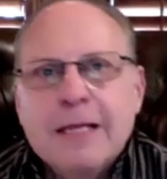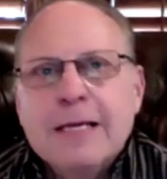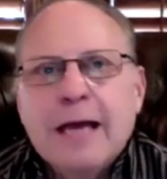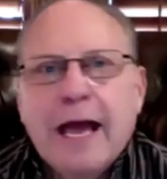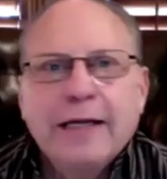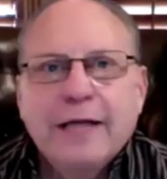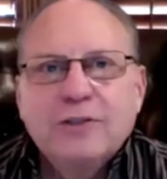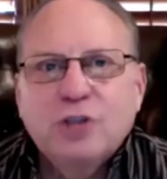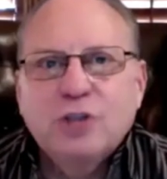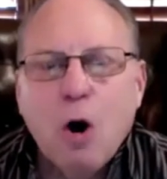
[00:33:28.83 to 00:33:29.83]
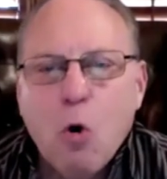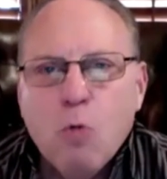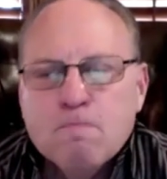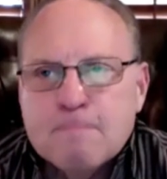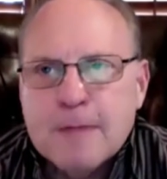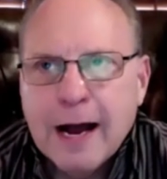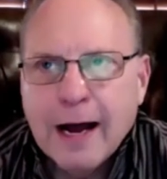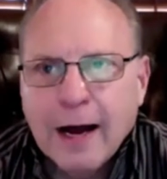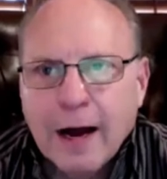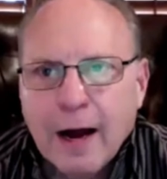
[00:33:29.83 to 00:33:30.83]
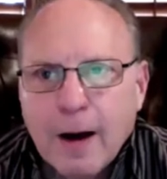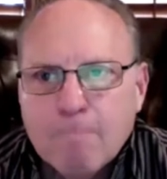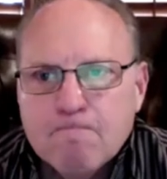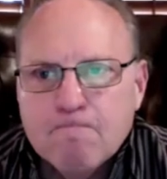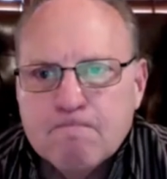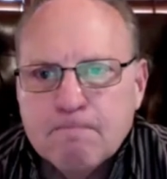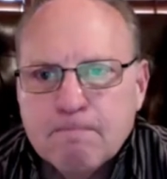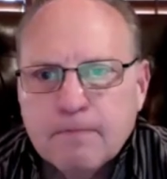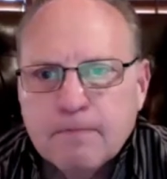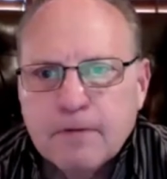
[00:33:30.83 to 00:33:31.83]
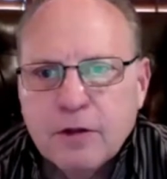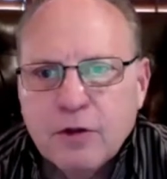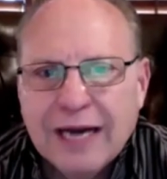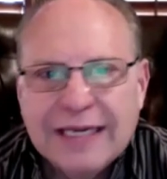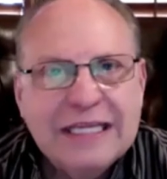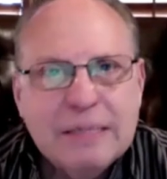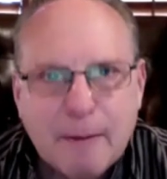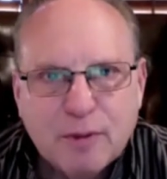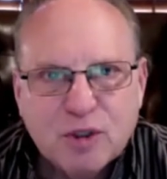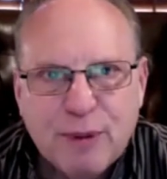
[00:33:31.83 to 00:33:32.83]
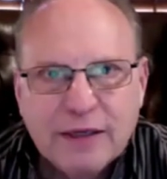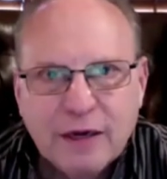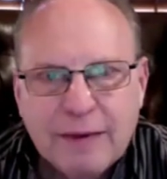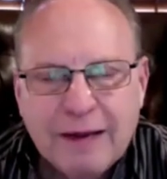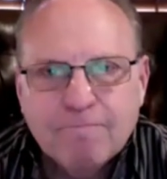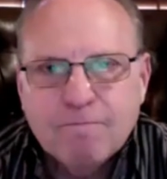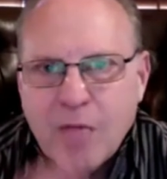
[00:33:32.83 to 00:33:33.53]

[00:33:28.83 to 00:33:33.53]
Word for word: And so you got to get them up to speed a little bit.